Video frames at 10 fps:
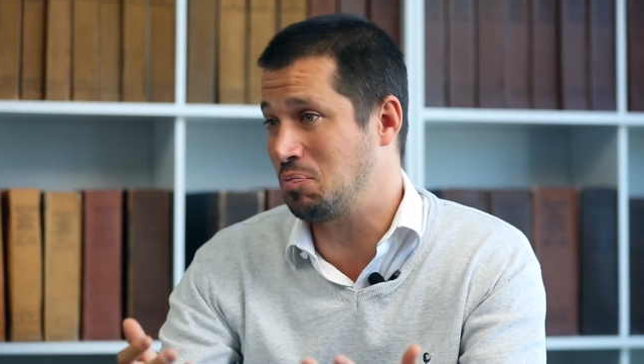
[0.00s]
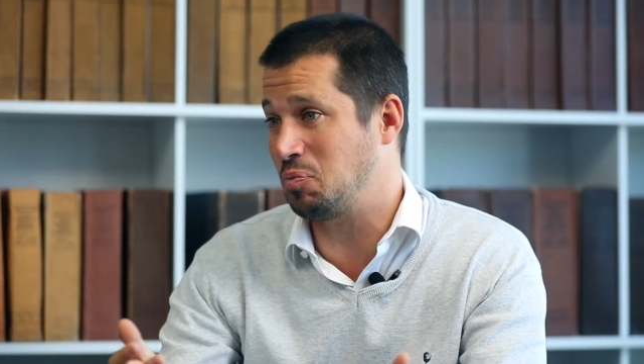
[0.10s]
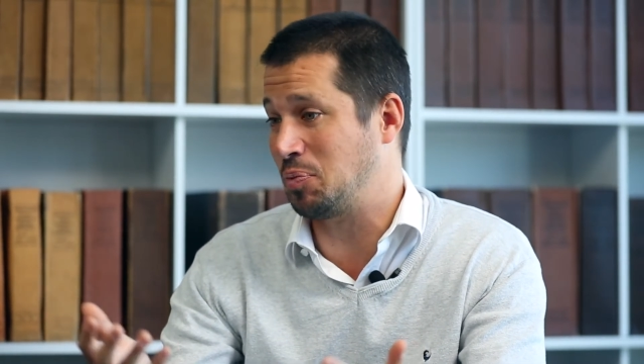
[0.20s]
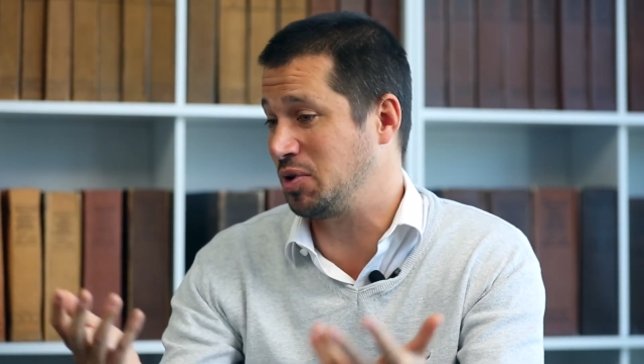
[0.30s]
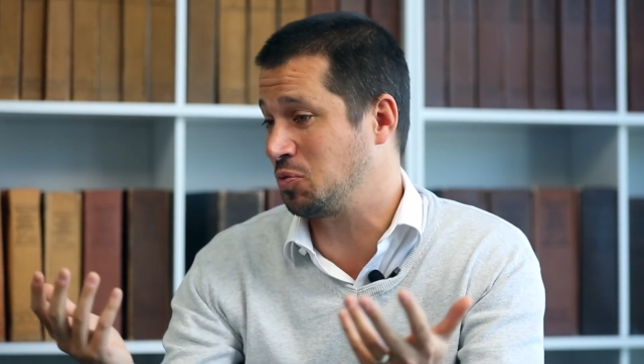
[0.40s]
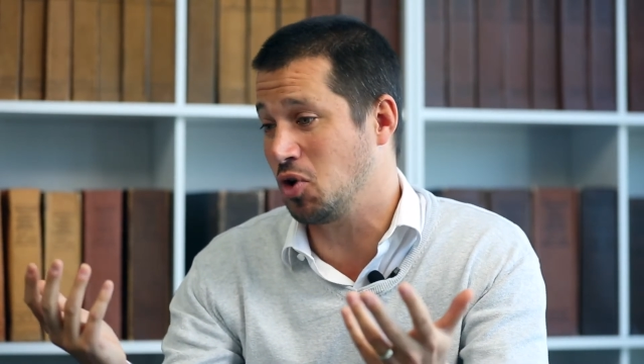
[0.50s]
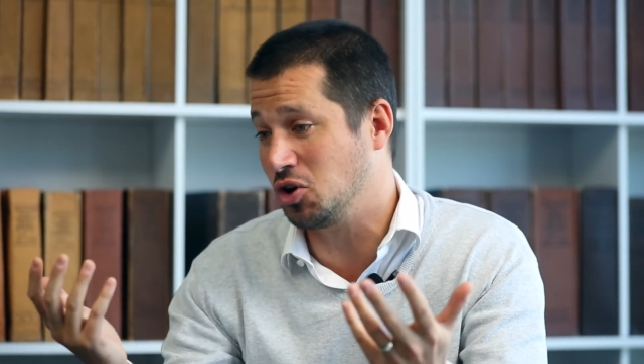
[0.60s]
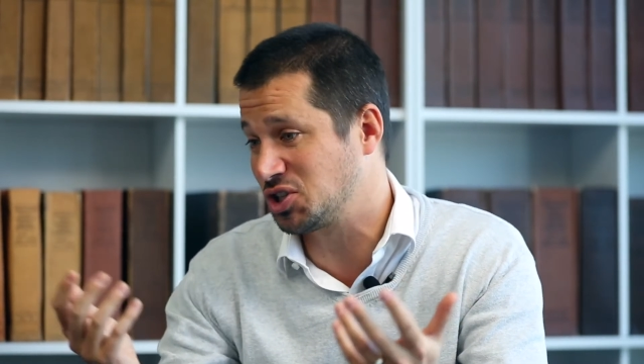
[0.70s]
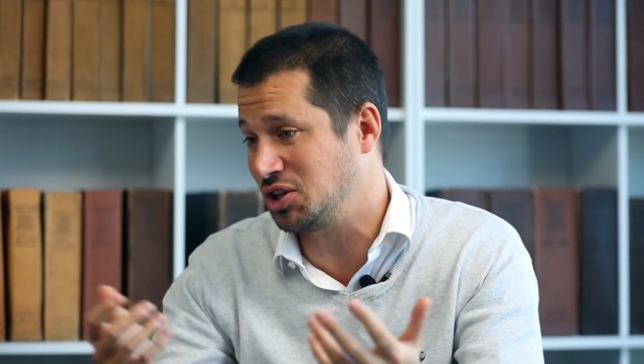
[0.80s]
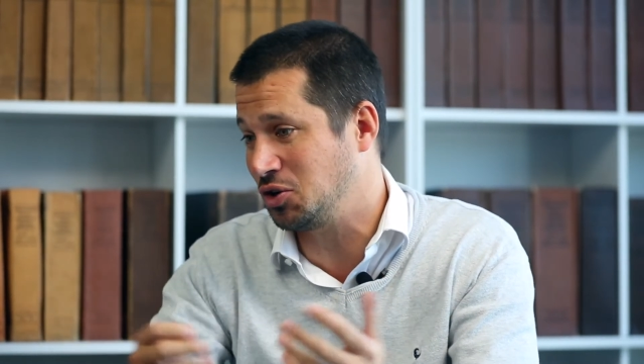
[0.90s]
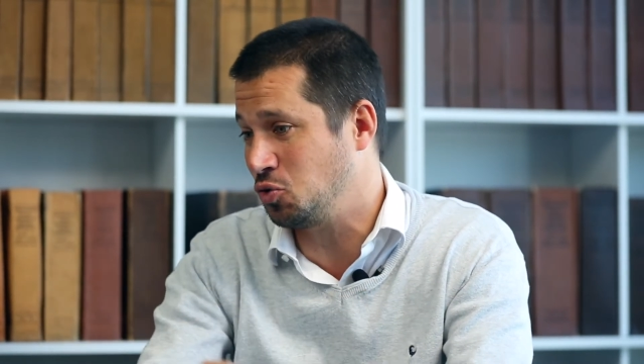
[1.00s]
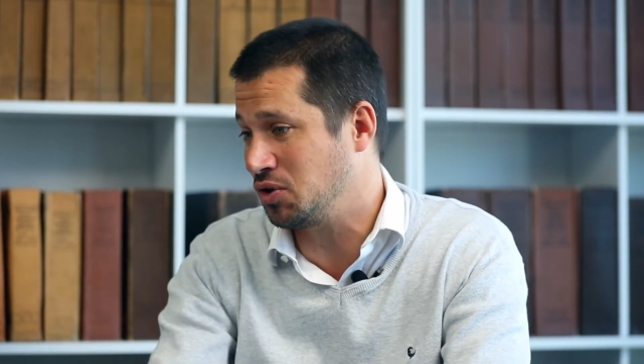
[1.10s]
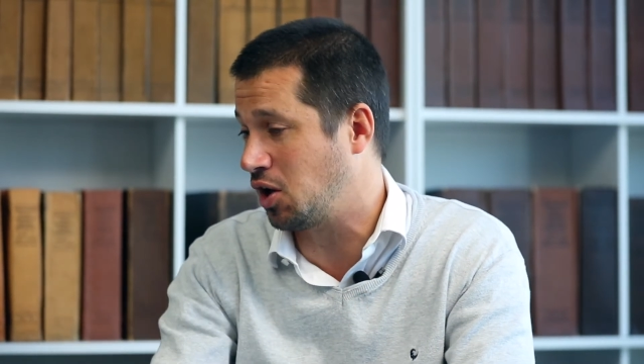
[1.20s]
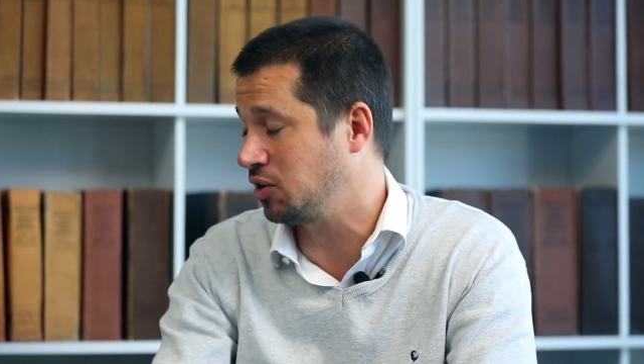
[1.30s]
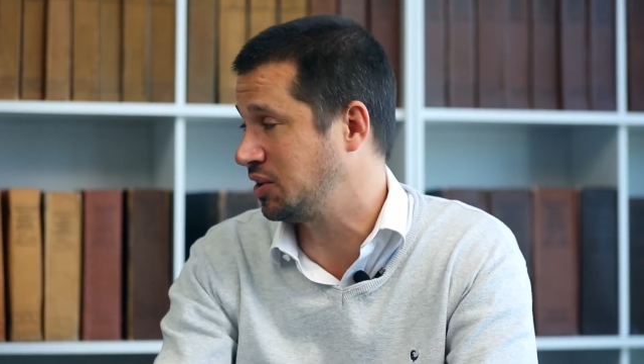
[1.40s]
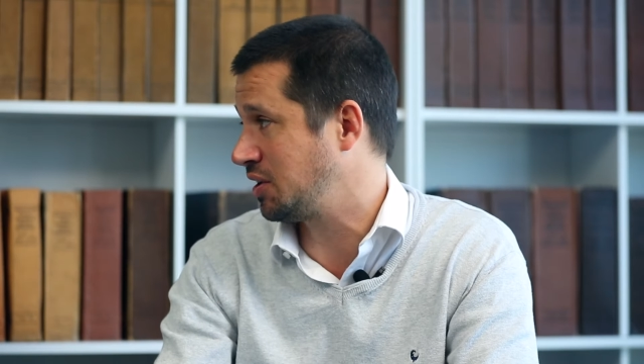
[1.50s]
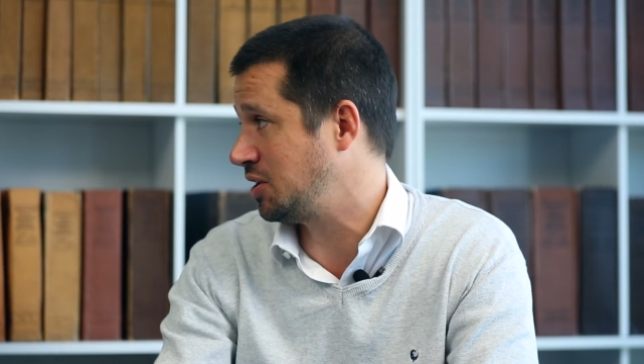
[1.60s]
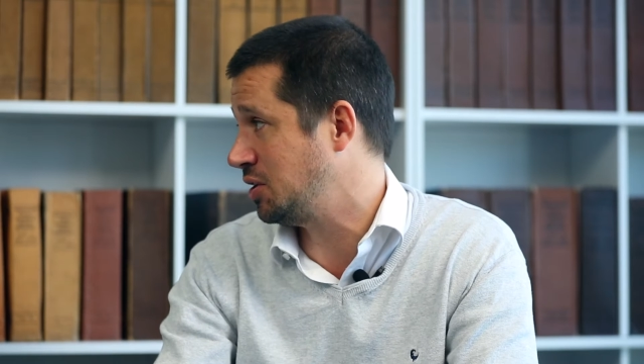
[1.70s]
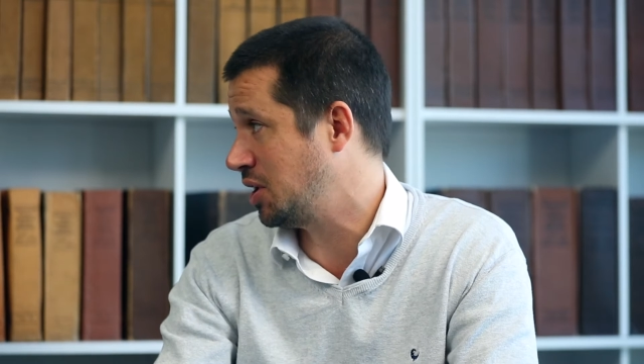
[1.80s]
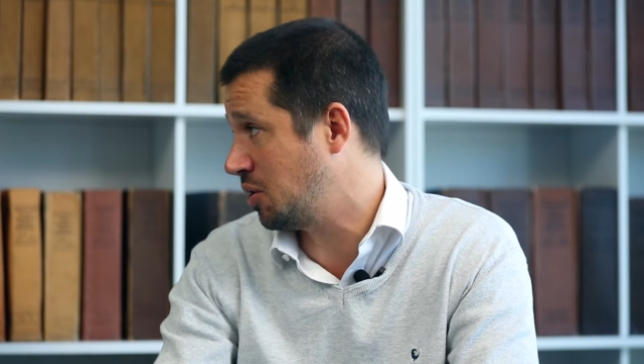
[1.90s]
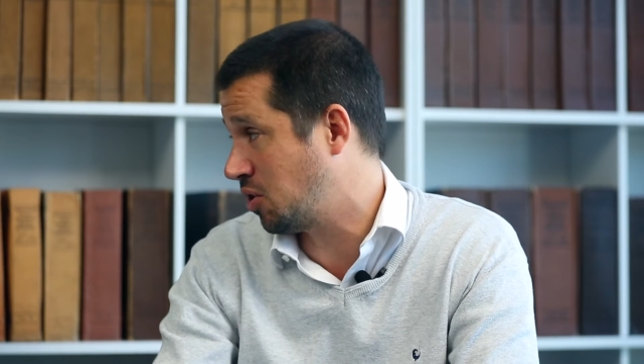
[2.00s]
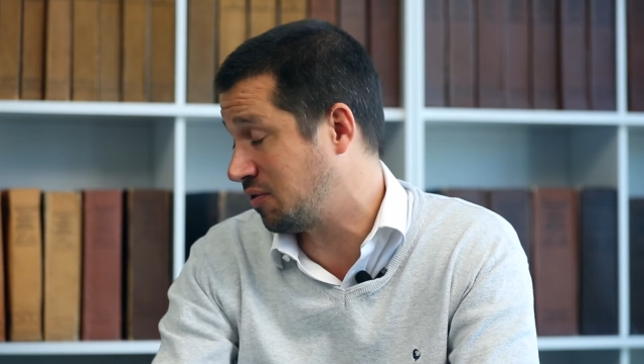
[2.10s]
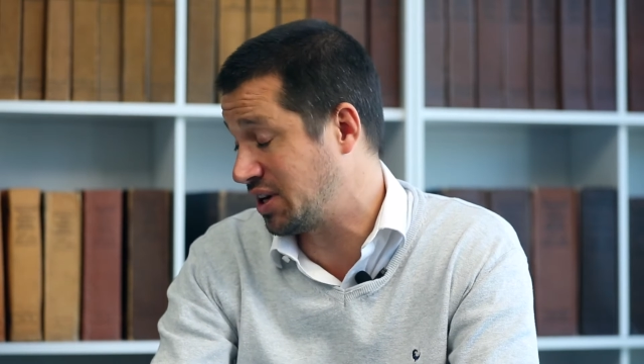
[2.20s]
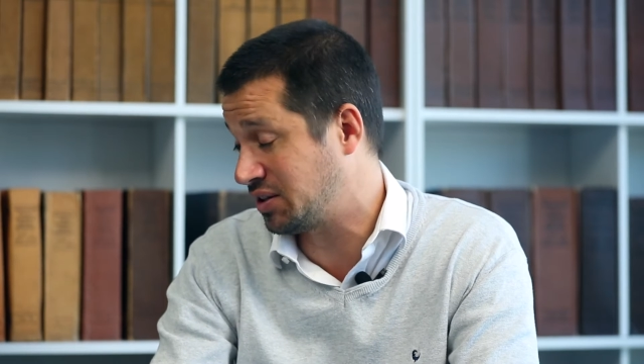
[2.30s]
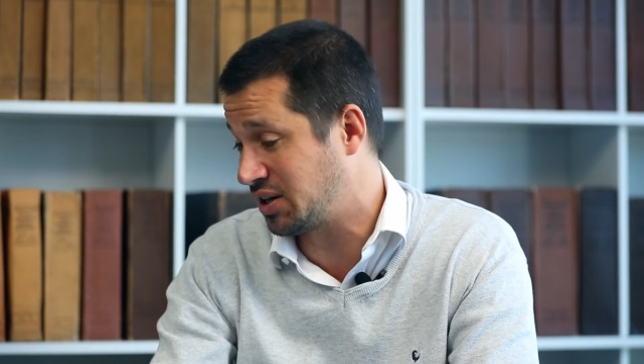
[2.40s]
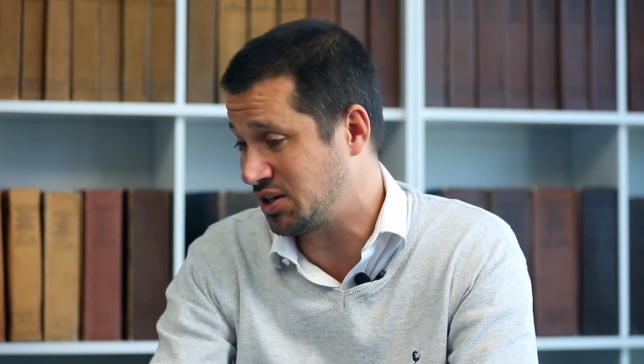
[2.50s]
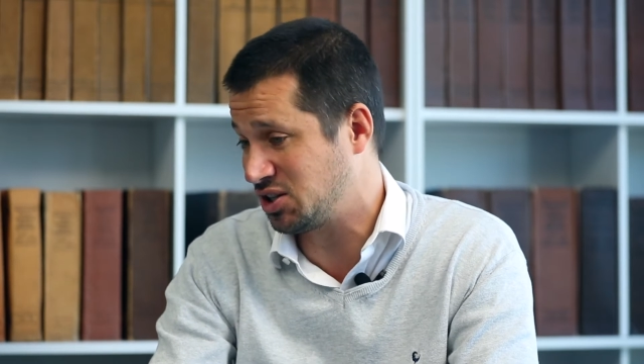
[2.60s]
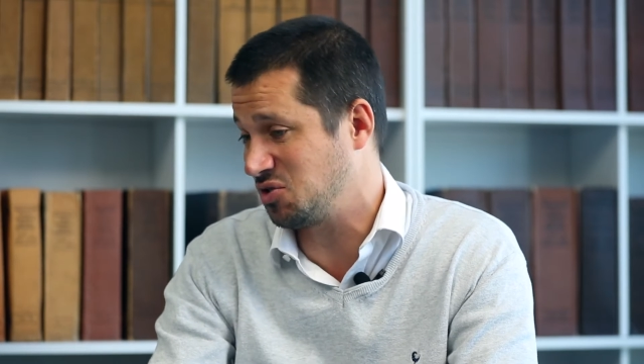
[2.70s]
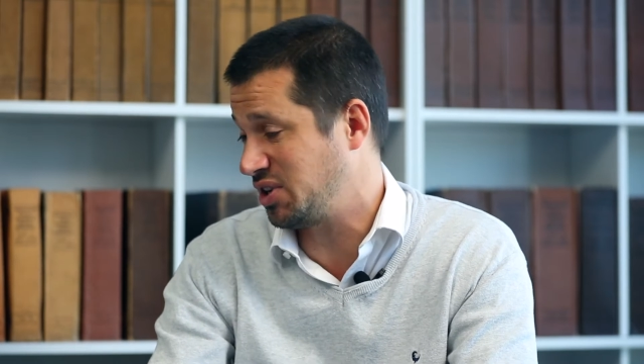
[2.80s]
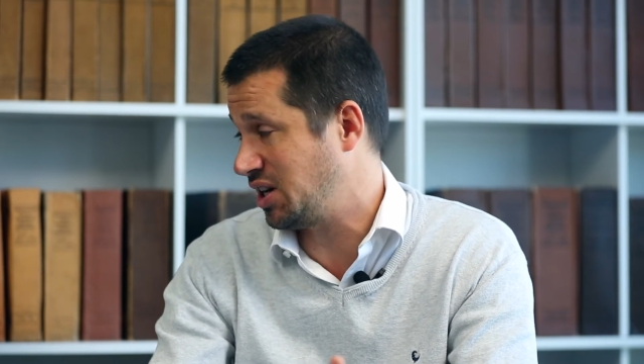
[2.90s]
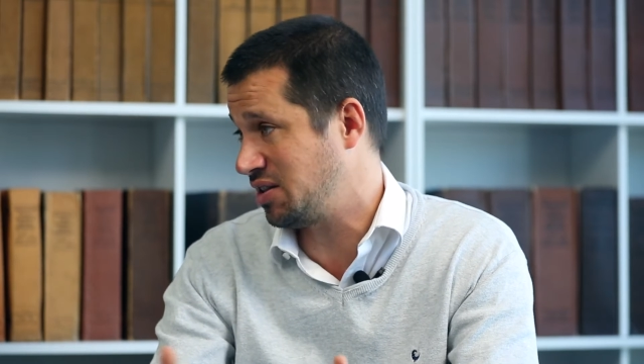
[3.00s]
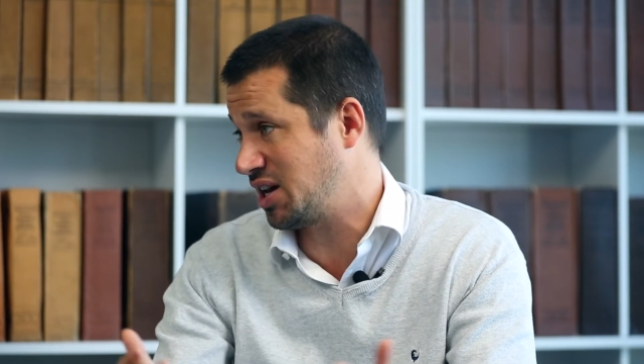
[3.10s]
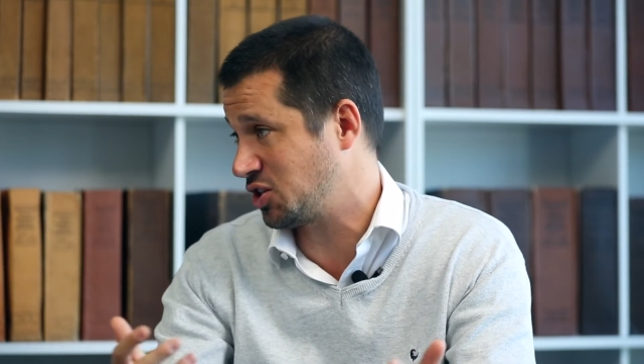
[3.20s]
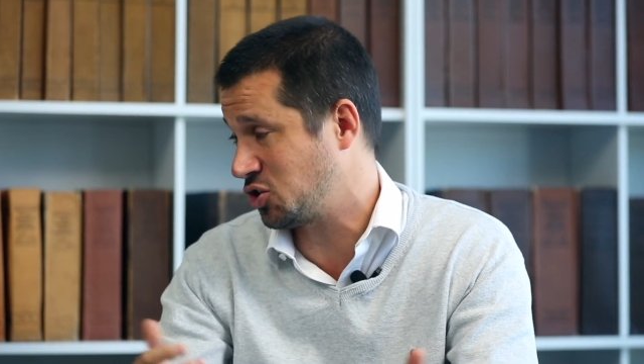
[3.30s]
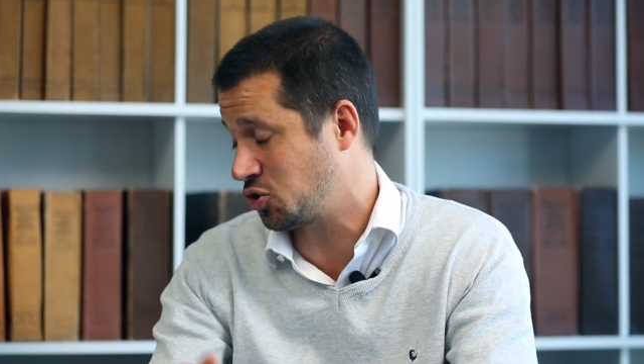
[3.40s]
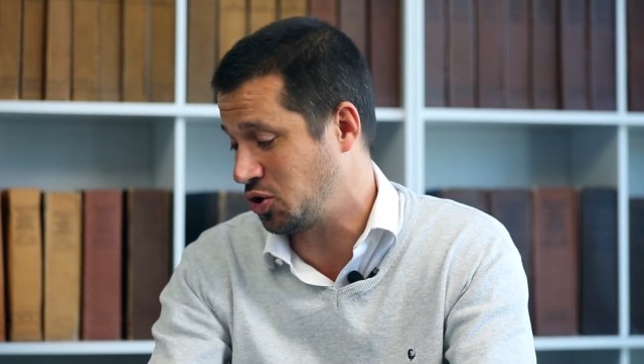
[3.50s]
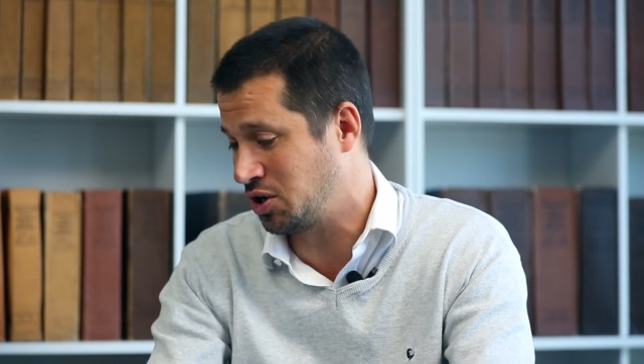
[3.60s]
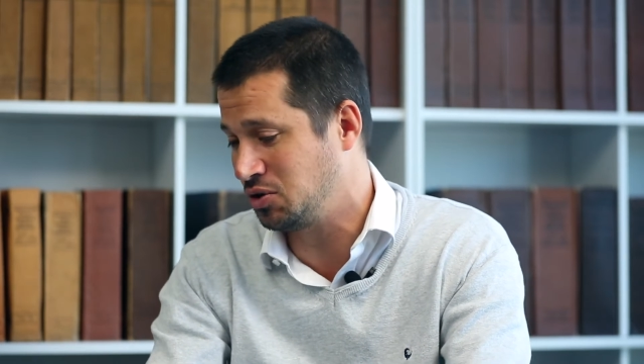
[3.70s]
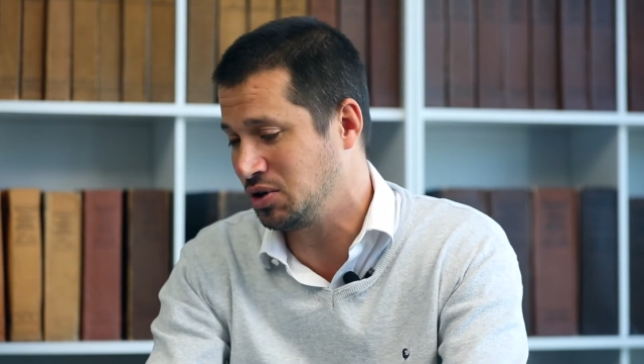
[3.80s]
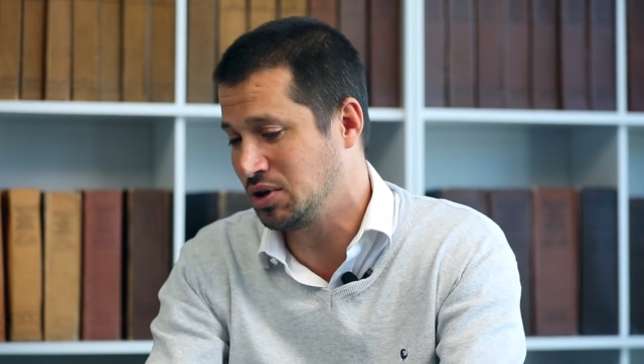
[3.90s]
puppet master or the alter ego of that trust, so really the assets are your own.